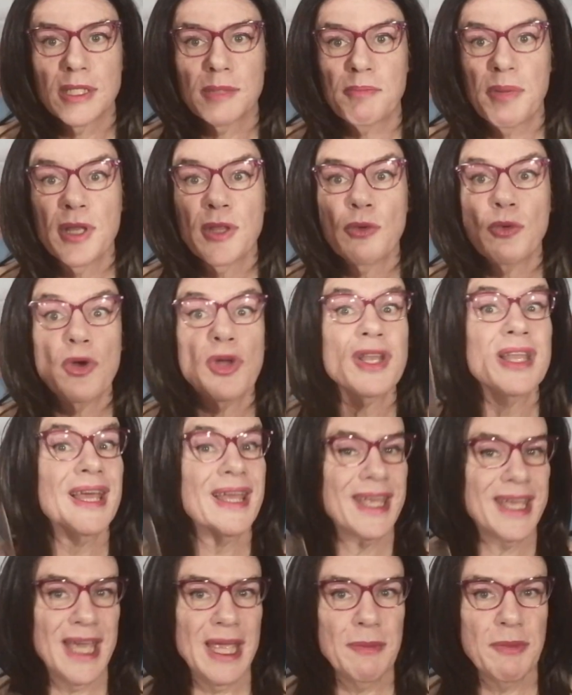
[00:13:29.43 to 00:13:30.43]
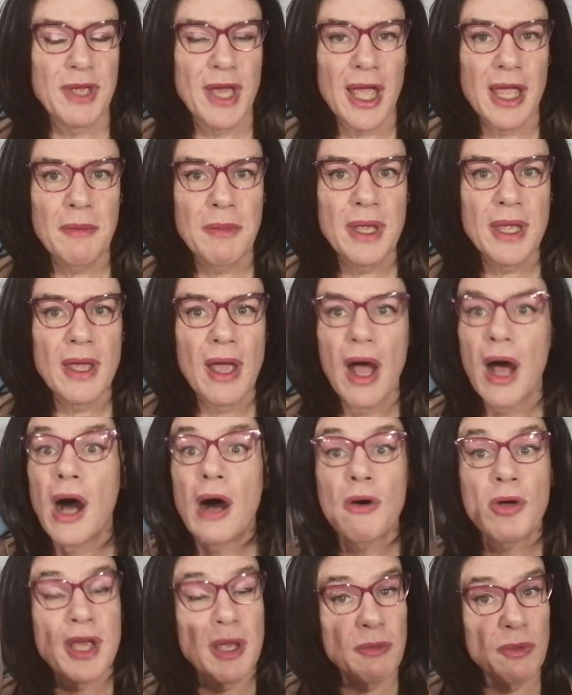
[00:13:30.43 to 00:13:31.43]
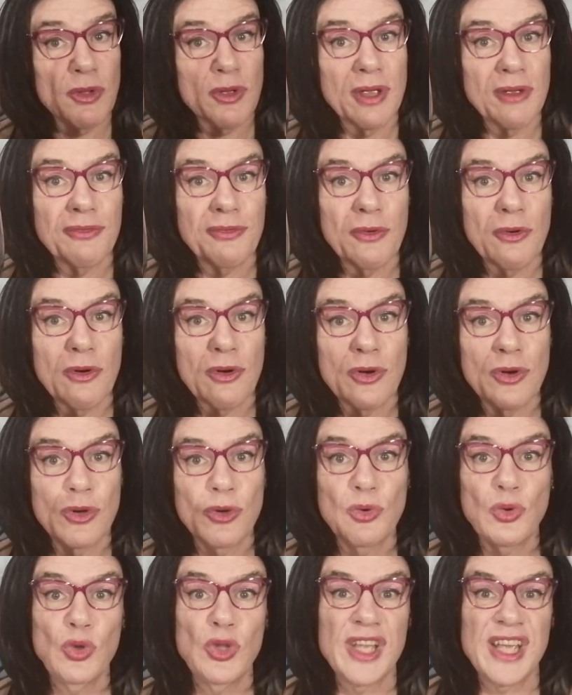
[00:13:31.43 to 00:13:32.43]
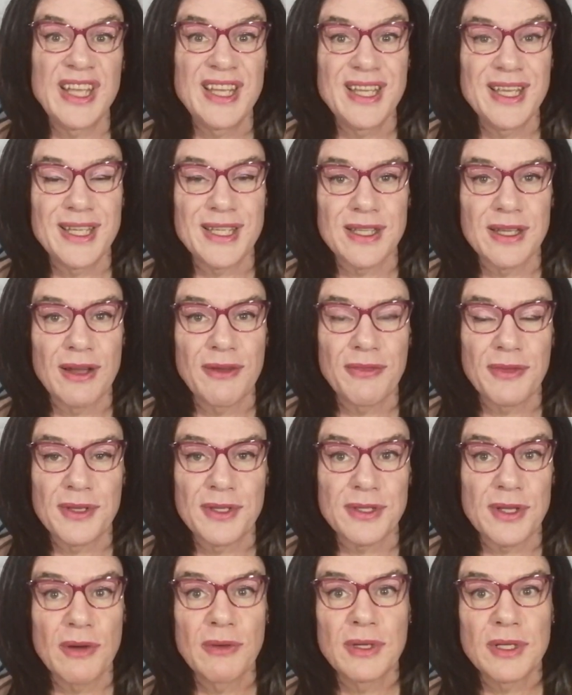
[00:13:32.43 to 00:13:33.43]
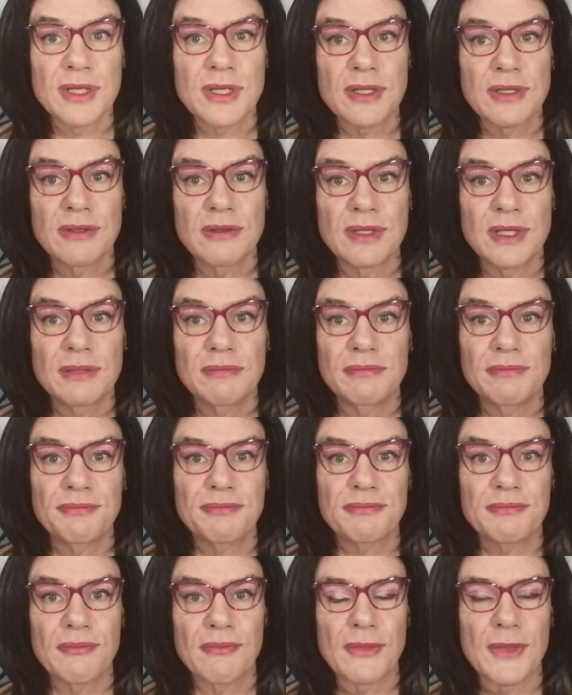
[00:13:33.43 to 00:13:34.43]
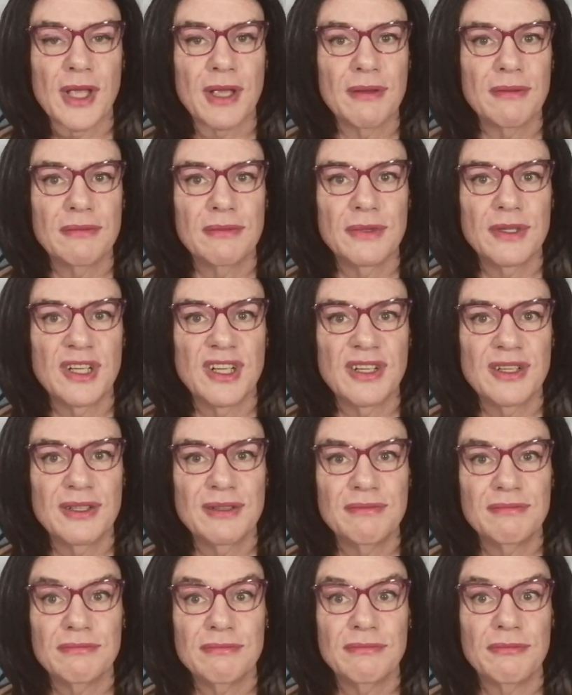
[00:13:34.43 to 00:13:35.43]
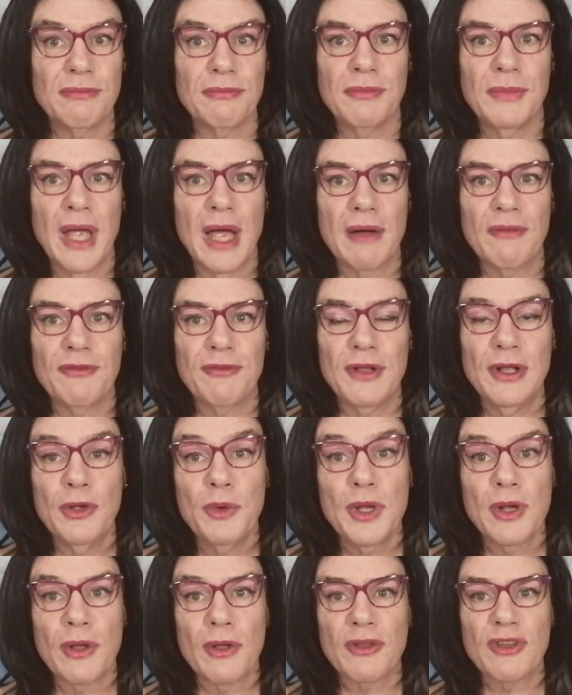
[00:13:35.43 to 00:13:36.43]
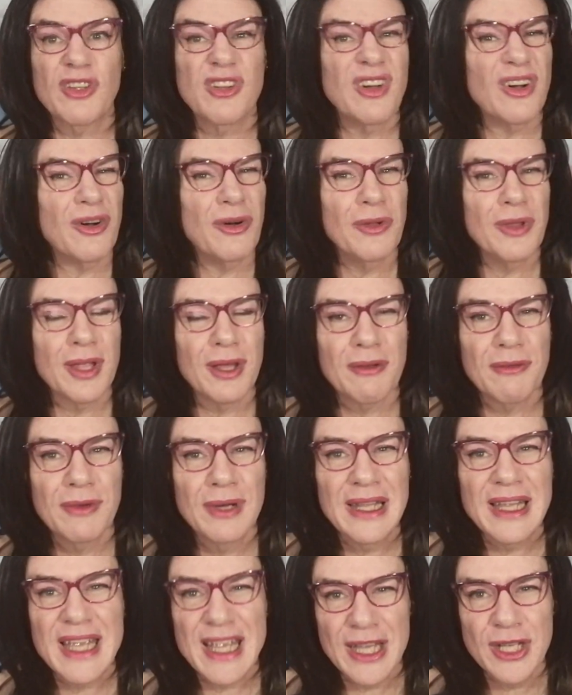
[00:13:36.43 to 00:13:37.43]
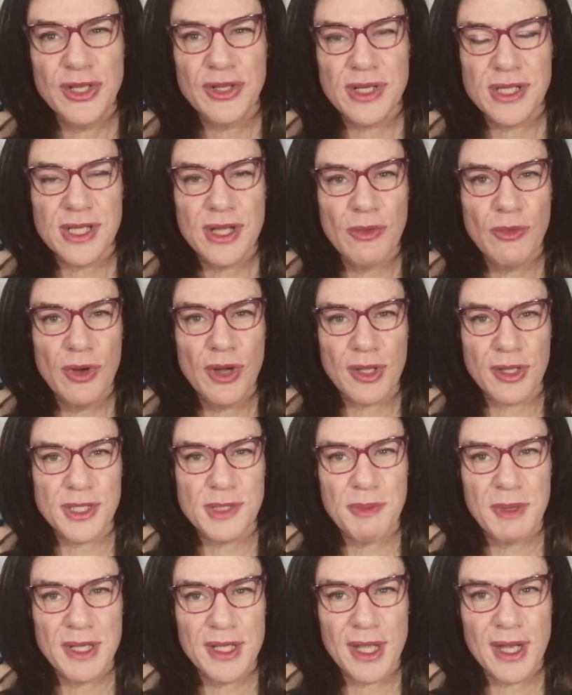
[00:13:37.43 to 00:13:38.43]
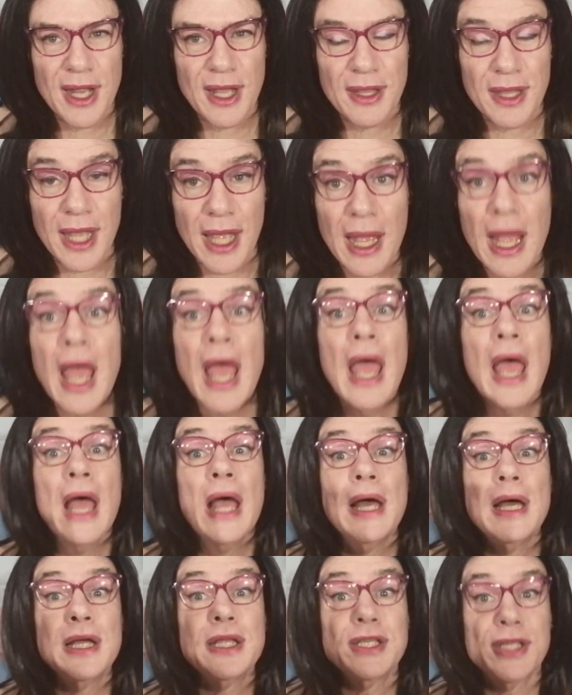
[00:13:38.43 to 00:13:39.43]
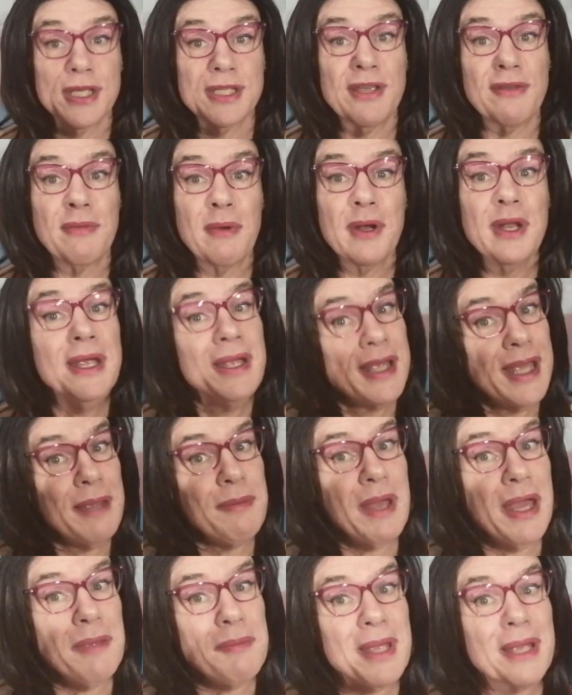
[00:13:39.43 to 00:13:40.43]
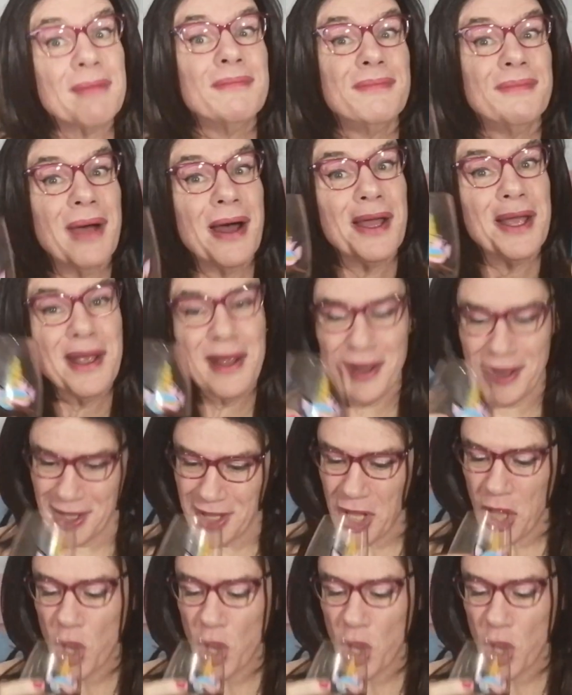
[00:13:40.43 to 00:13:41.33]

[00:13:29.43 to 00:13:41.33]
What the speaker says: Spread the word. Keep gaming. I'll keep looking for cool indie stuff and so on to fill you in on all the really interesting work that's being done out there. Cheers, everybody. Keep gaming. Bye.